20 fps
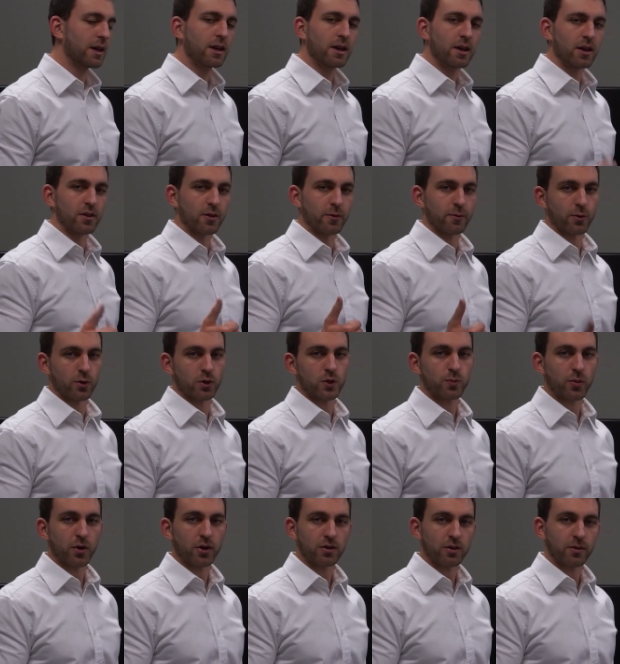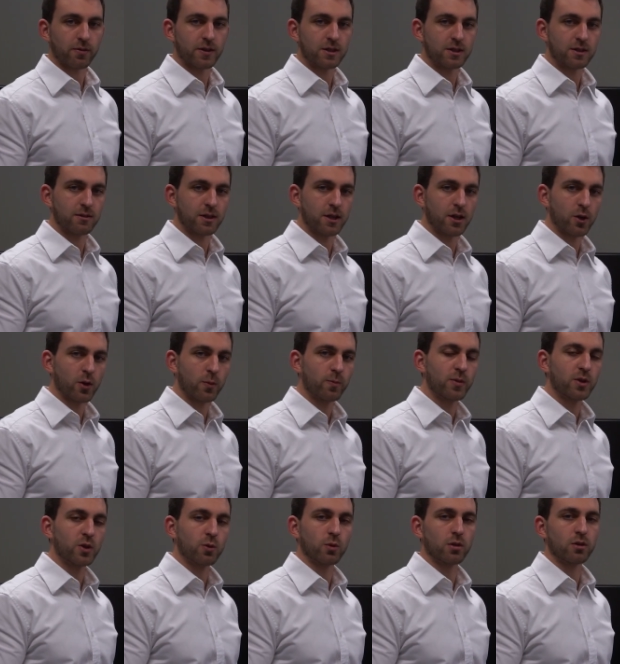In the first part of this video
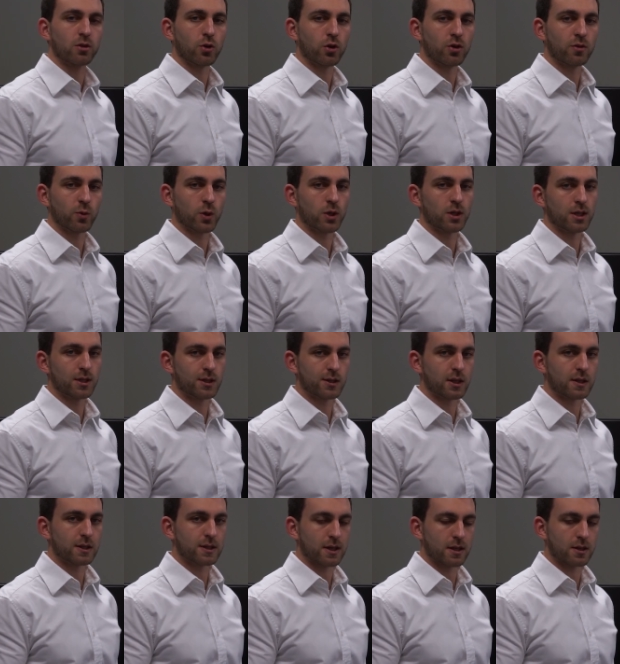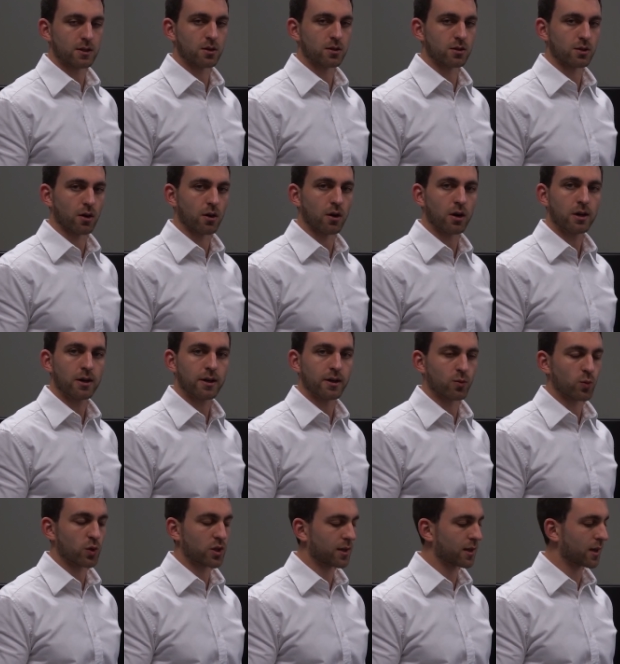you will learn what distance sensors are
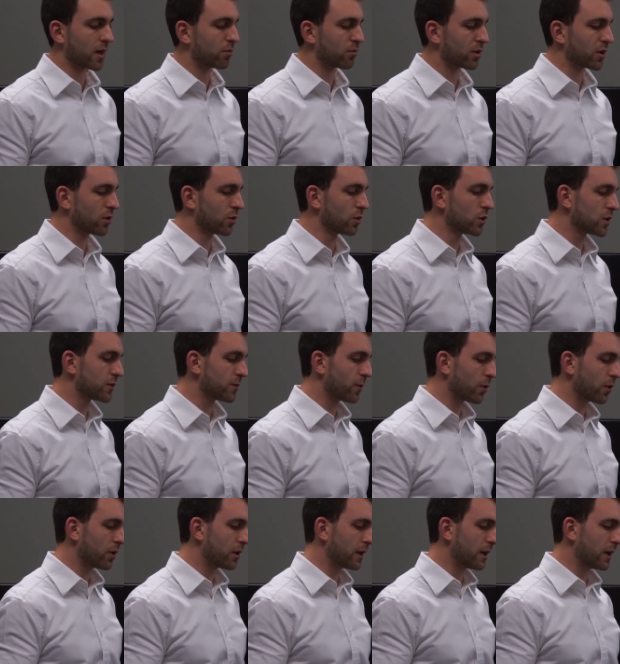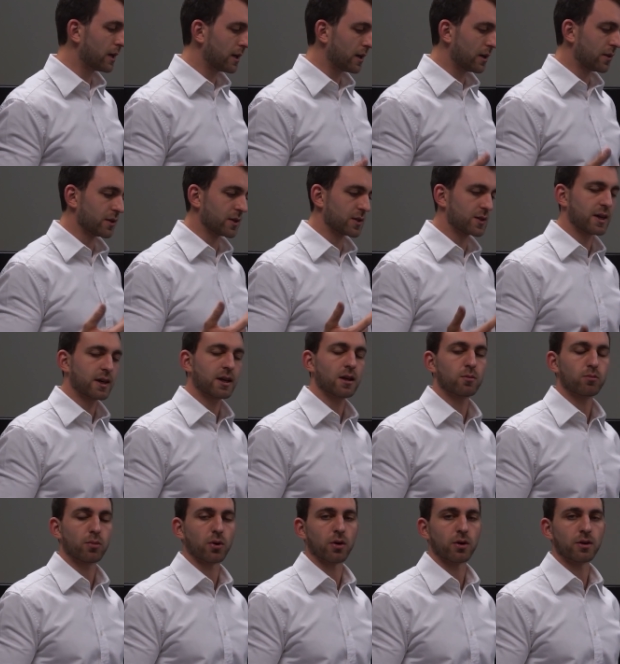and what they can be used for. In the
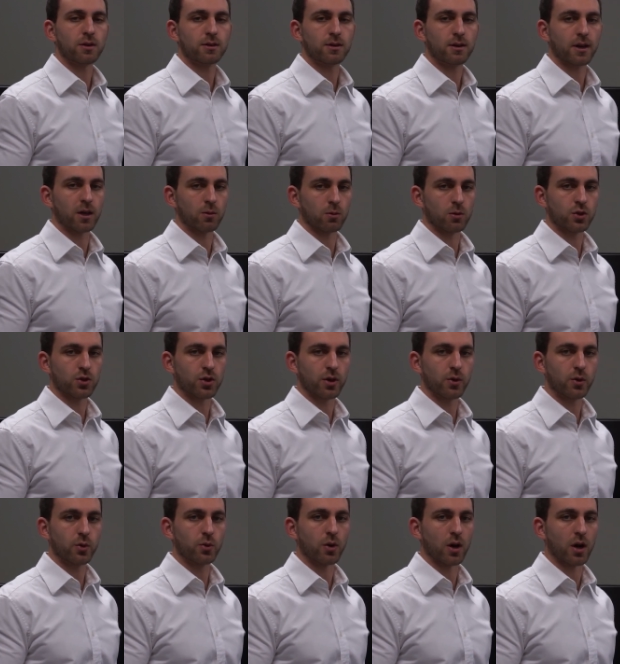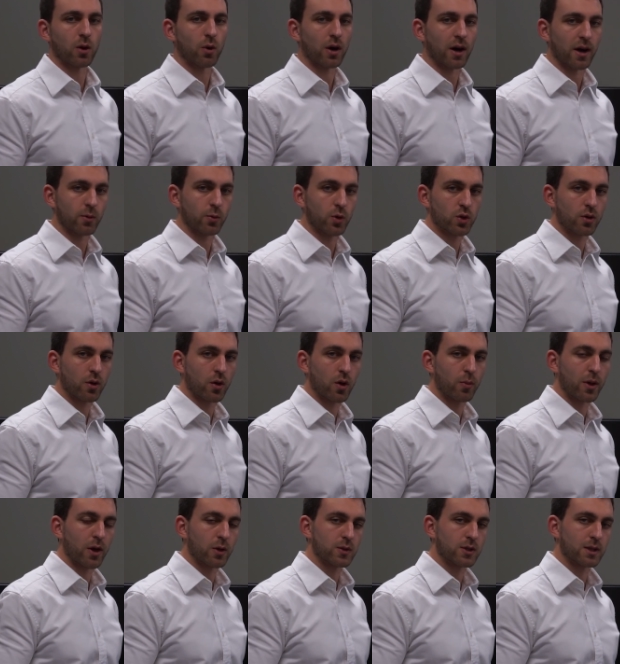second part I will show you how I would go
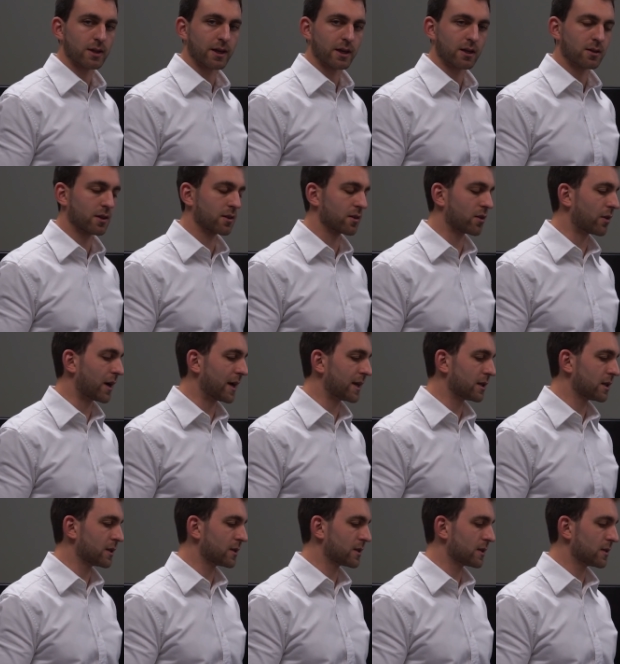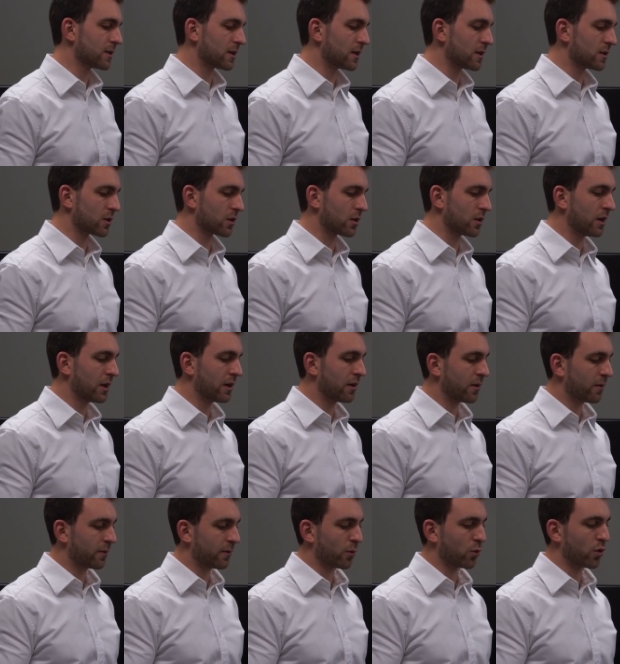about selecting the right distance sensor
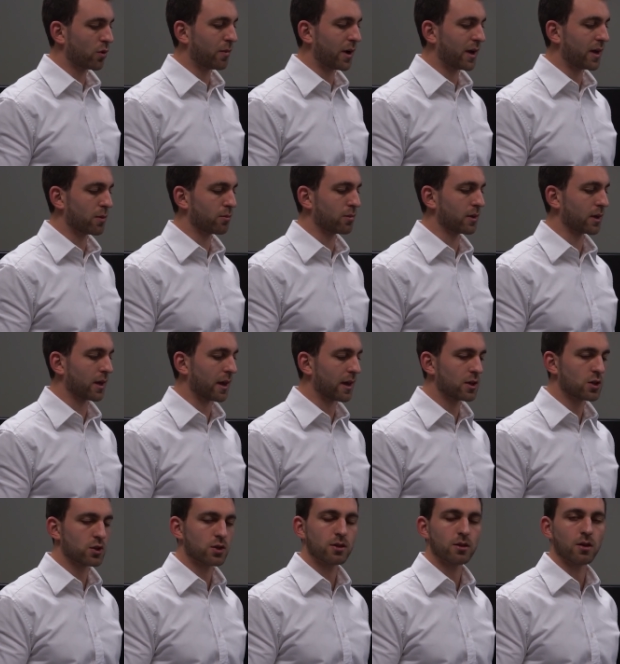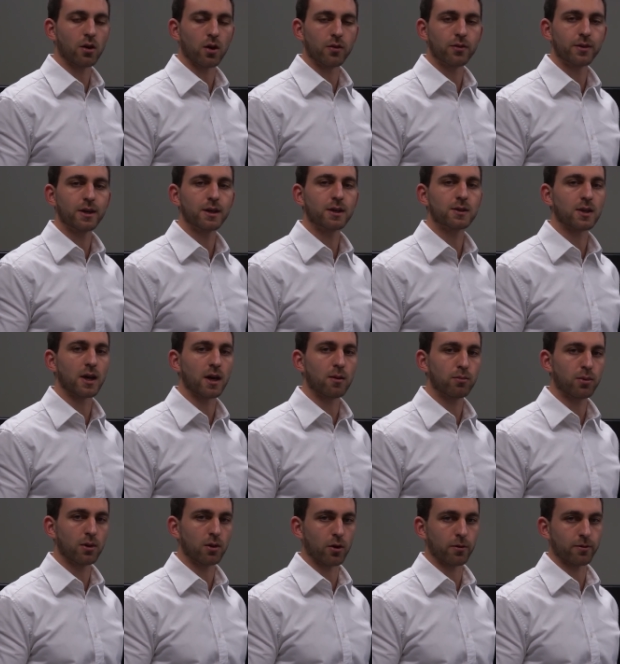for my application on the
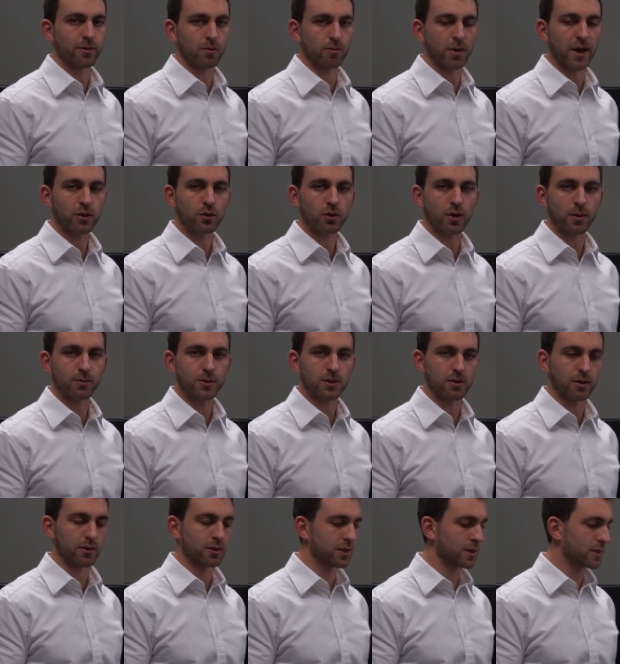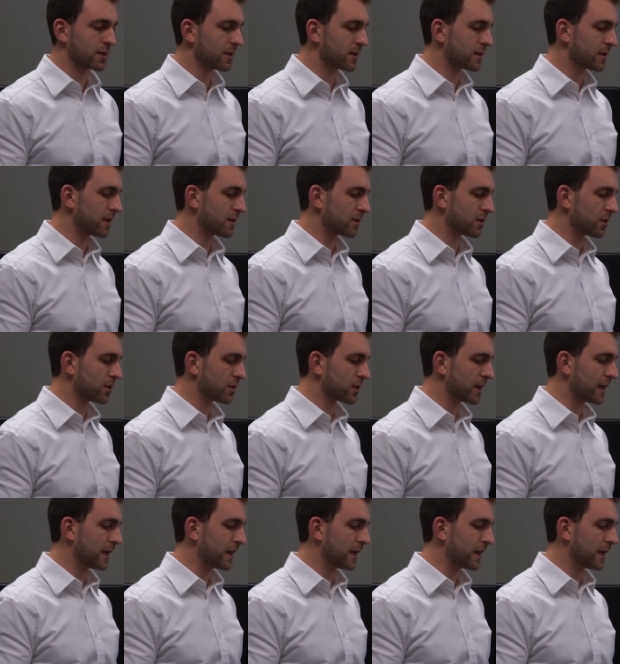example of the Micro-Epsilon distance sensors.